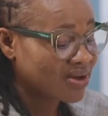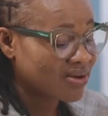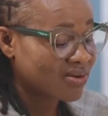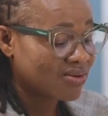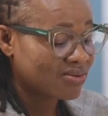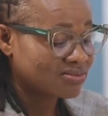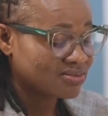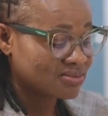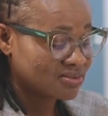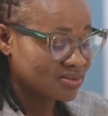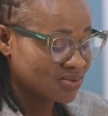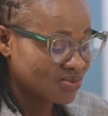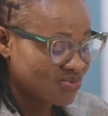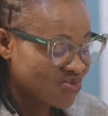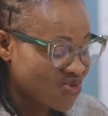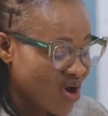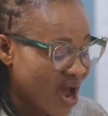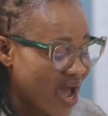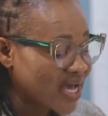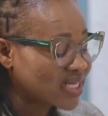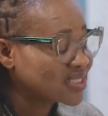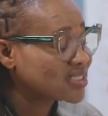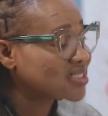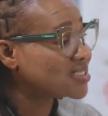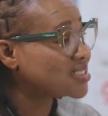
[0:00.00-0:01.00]
the
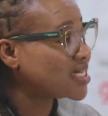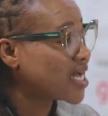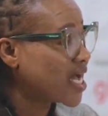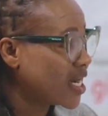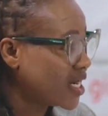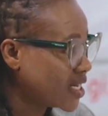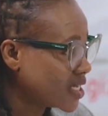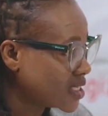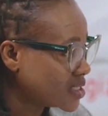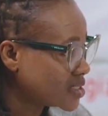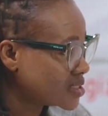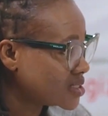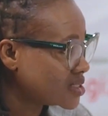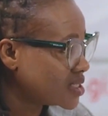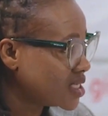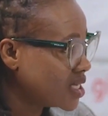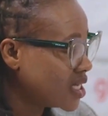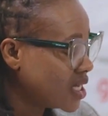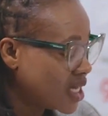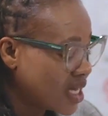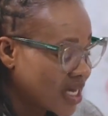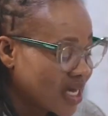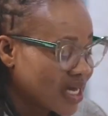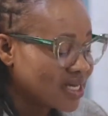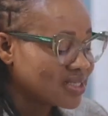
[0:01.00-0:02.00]
right talent
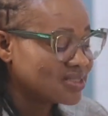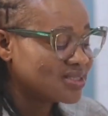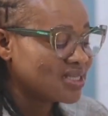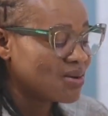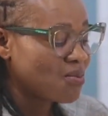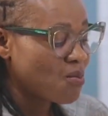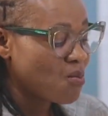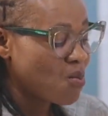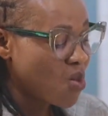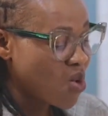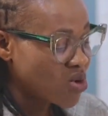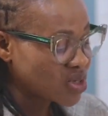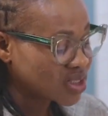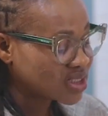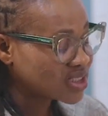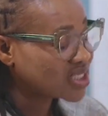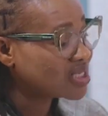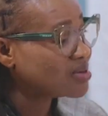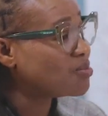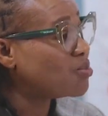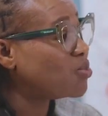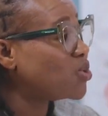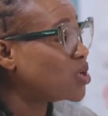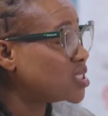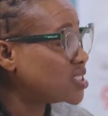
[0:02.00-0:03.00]
is the most
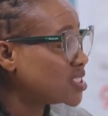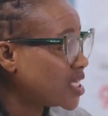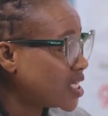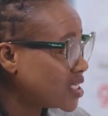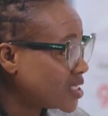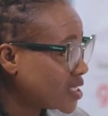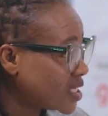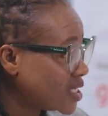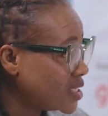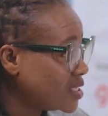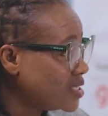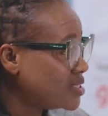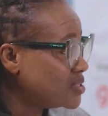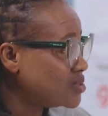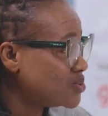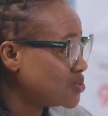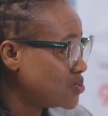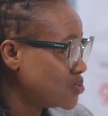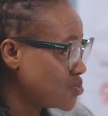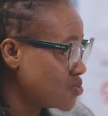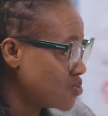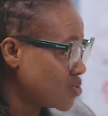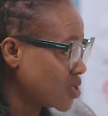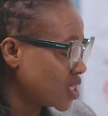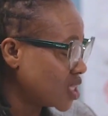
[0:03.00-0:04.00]
important key
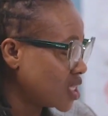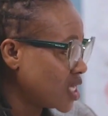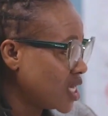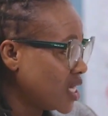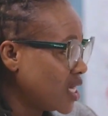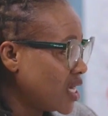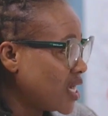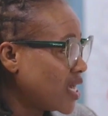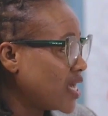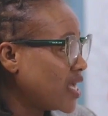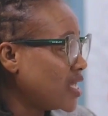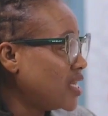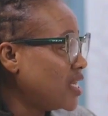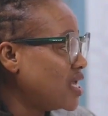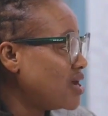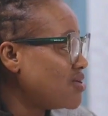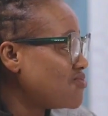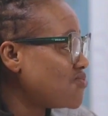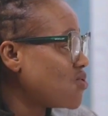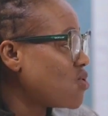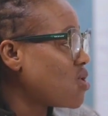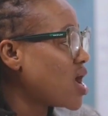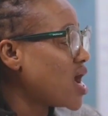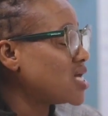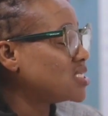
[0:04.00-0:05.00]
to growth. And
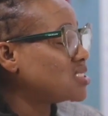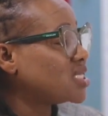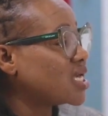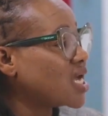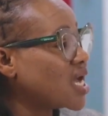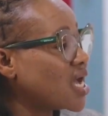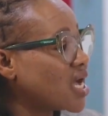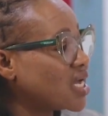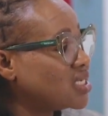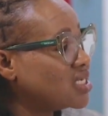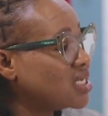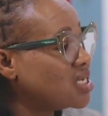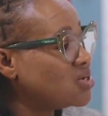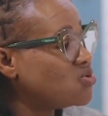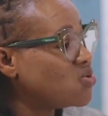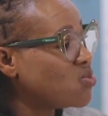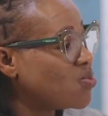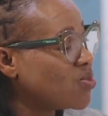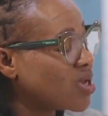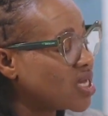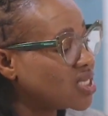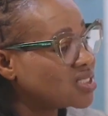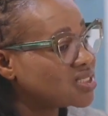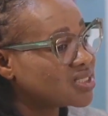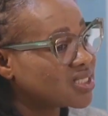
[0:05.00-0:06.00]
therefore, as the
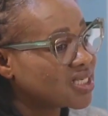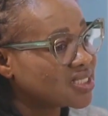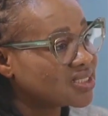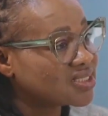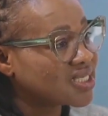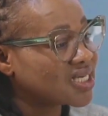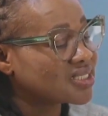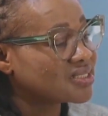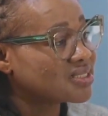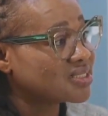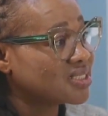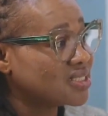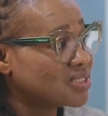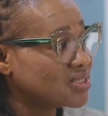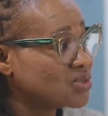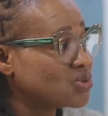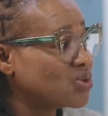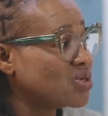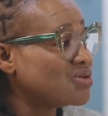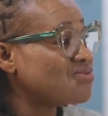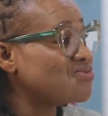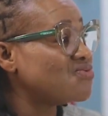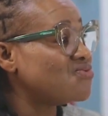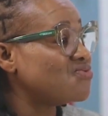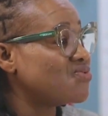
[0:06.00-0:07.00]
Ghanaian-European Centre seeks
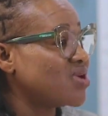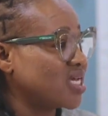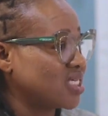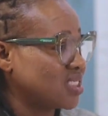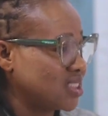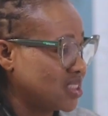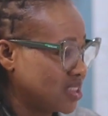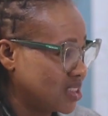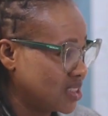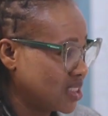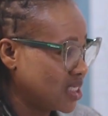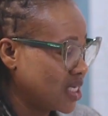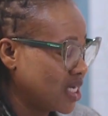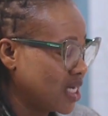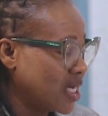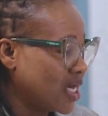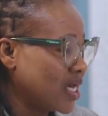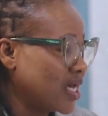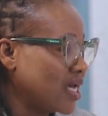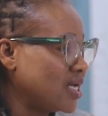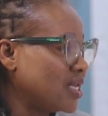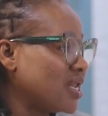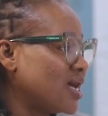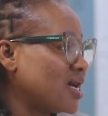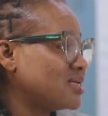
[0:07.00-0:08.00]
to invest
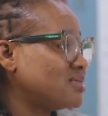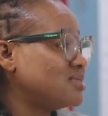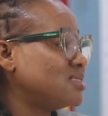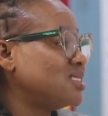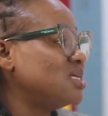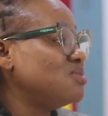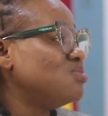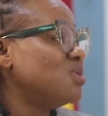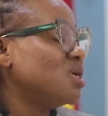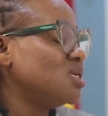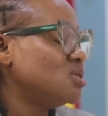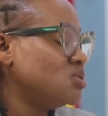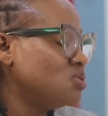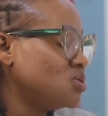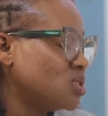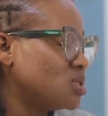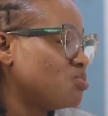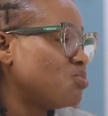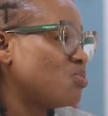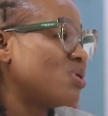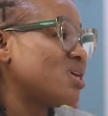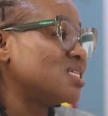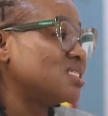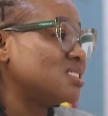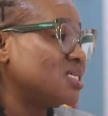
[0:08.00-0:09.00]
in our teaming
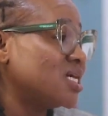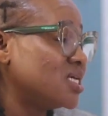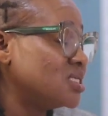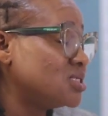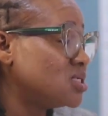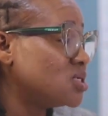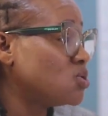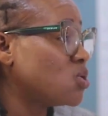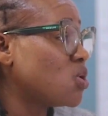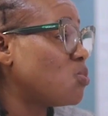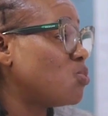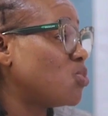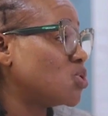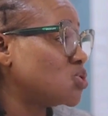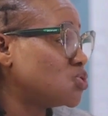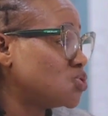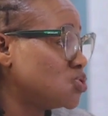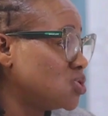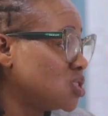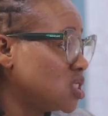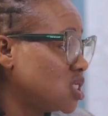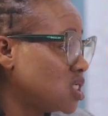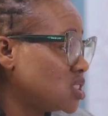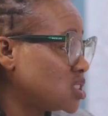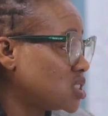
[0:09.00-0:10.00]
youth, presenting
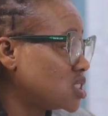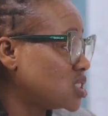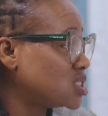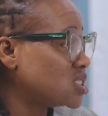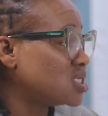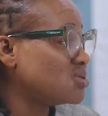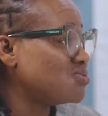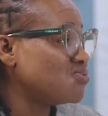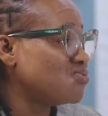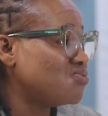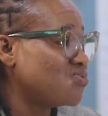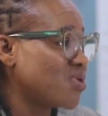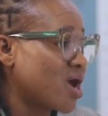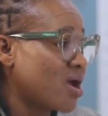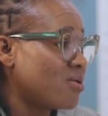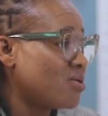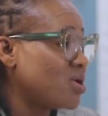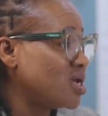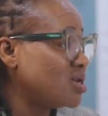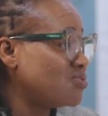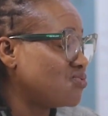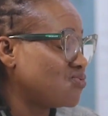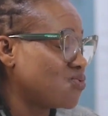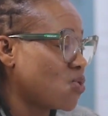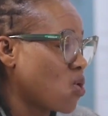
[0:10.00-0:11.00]
opportunities in
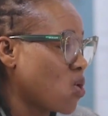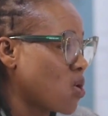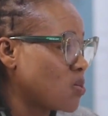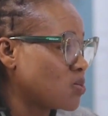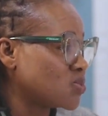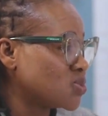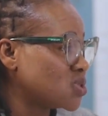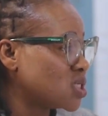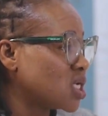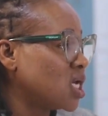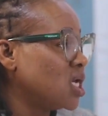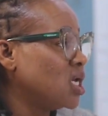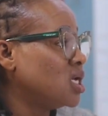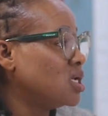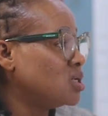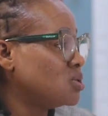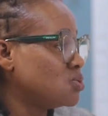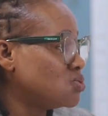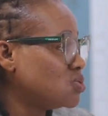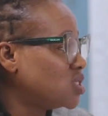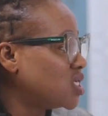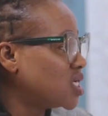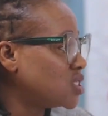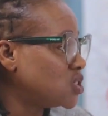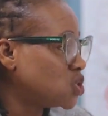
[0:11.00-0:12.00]
varied forms
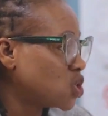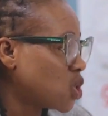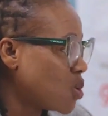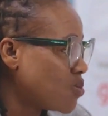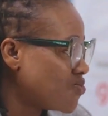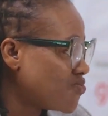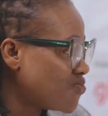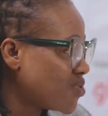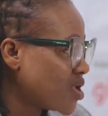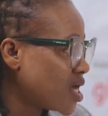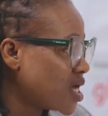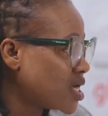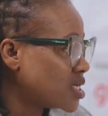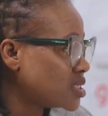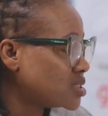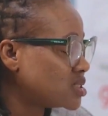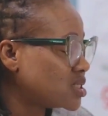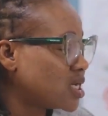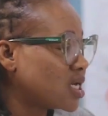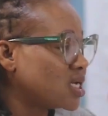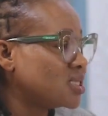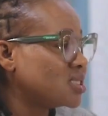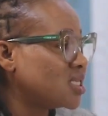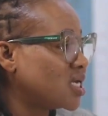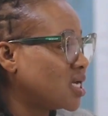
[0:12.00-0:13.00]
through the job fairs
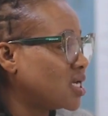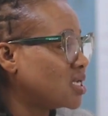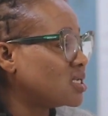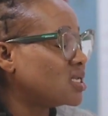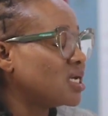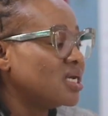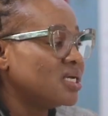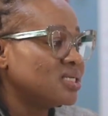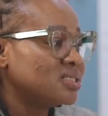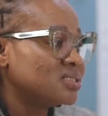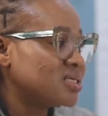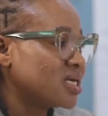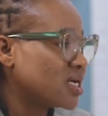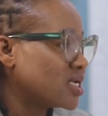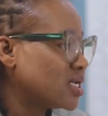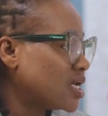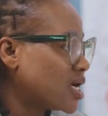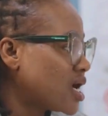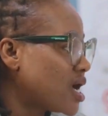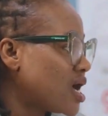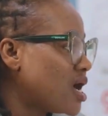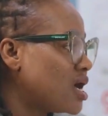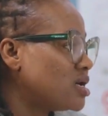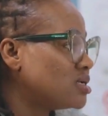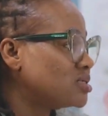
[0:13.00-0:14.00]
and then
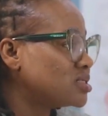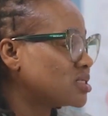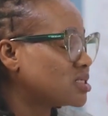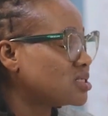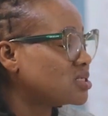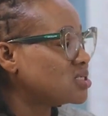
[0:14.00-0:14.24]
technical